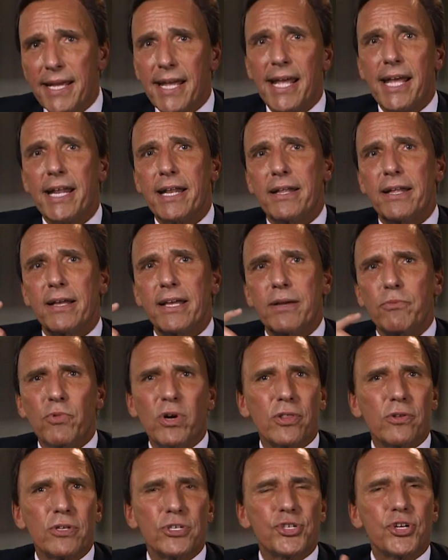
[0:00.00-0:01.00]
and
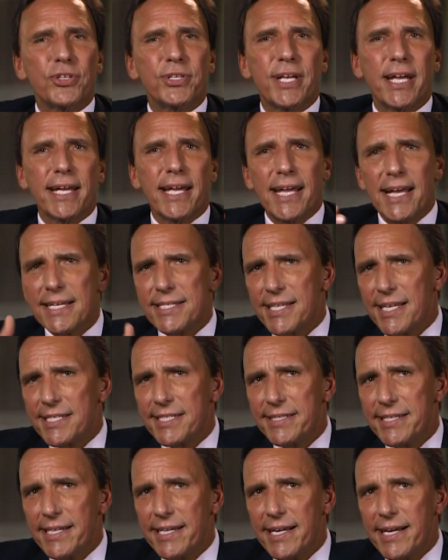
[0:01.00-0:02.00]
whether you should take
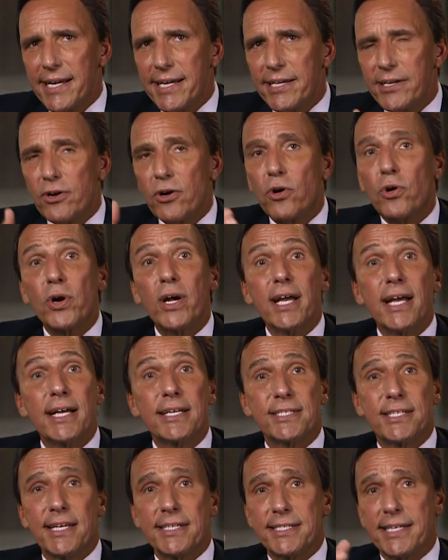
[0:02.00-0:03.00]
SSDI or
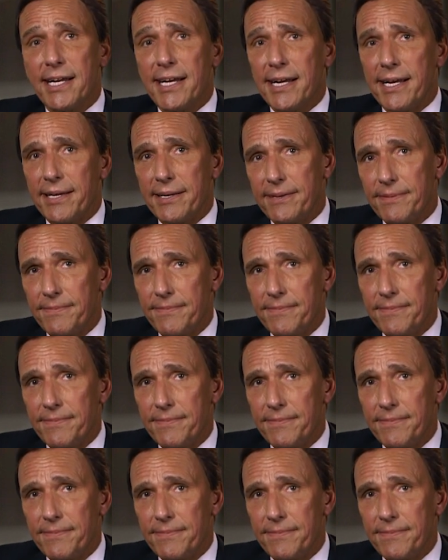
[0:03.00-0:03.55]
SSI.